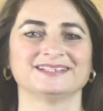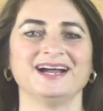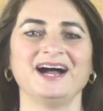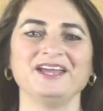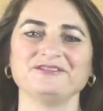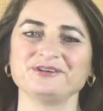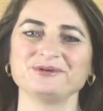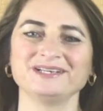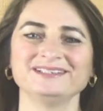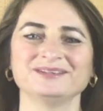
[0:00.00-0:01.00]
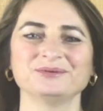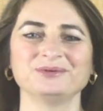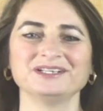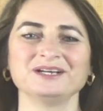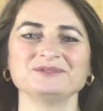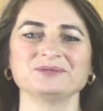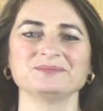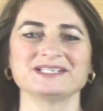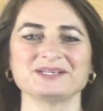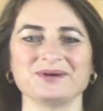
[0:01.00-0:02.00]
Hi everyone, welcome to
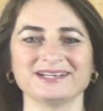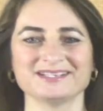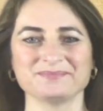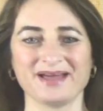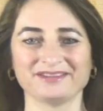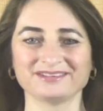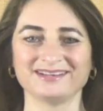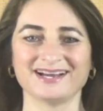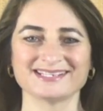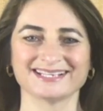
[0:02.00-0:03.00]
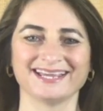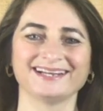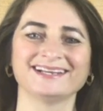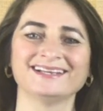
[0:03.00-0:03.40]
Mr. Wagget's math class again.